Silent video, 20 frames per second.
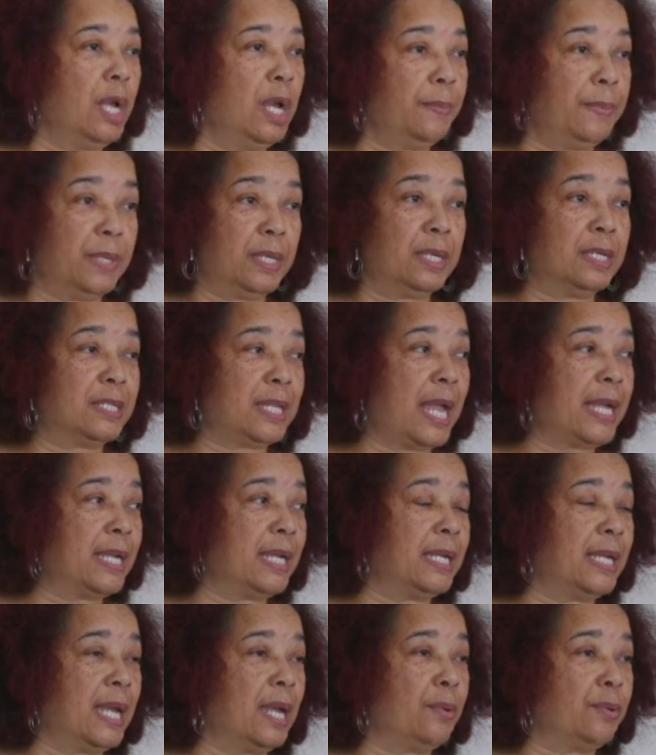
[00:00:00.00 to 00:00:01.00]
because I
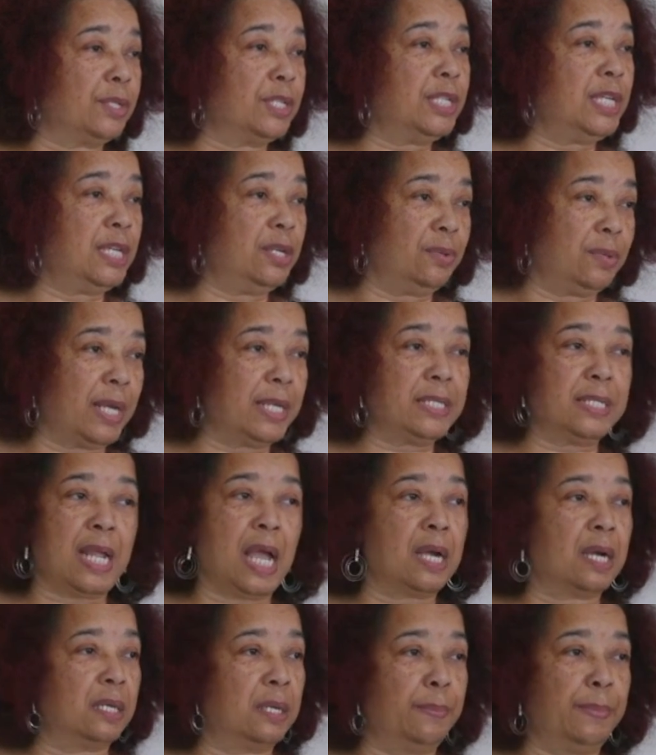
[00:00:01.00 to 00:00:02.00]
can guarantee you that's
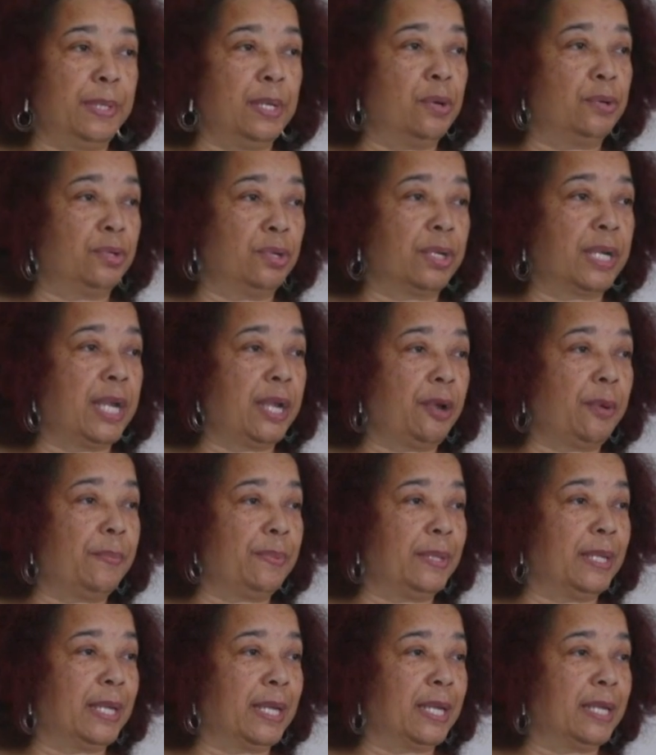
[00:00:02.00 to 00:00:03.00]
not going to be on your care
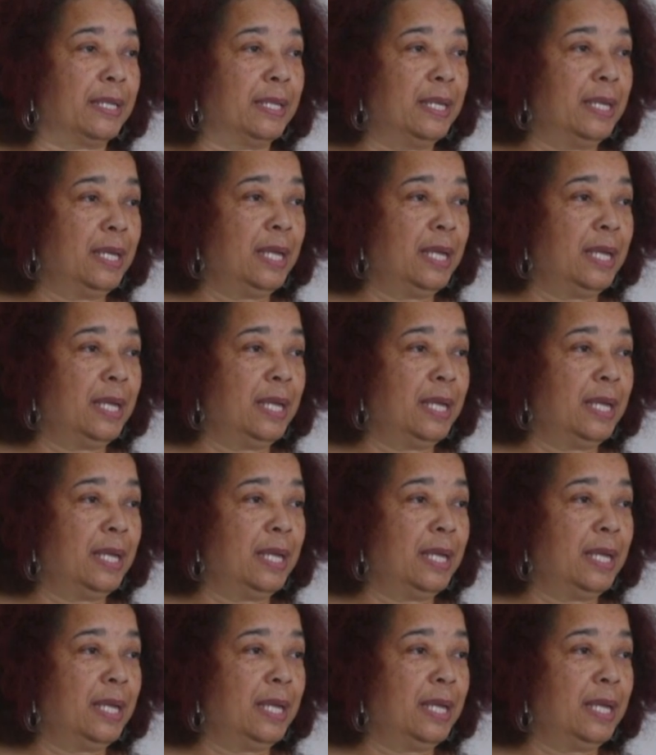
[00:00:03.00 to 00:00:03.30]
plan.